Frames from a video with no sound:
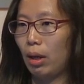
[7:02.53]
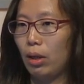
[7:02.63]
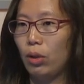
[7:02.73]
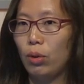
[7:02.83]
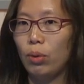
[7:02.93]

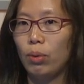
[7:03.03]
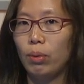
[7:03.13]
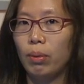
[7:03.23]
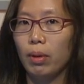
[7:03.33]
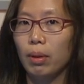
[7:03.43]

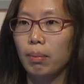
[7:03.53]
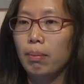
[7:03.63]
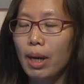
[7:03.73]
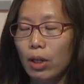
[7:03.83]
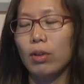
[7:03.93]
you
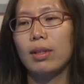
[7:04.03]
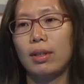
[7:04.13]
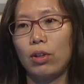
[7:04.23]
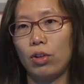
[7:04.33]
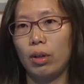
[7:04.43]
make your
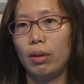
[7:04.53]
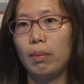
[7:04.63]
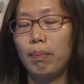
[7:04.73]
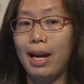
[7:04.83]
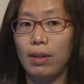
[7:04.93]

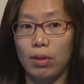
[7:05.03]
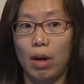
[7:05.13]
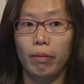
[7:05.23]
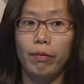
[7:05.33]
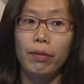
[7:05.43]
decision based
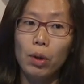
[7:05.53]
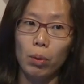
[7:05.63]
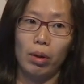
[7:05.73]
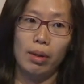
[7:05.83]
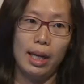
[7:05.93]
on
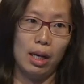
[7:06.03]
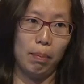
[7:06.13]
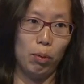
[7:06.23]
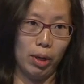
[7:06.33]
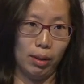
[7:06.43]
fewer data
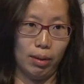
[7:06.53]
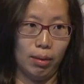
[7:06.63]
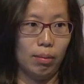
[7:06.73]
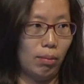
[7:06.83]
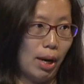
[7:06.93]
points,
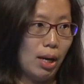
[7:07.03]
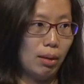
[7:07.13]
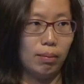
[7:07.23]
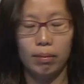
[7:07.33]
right?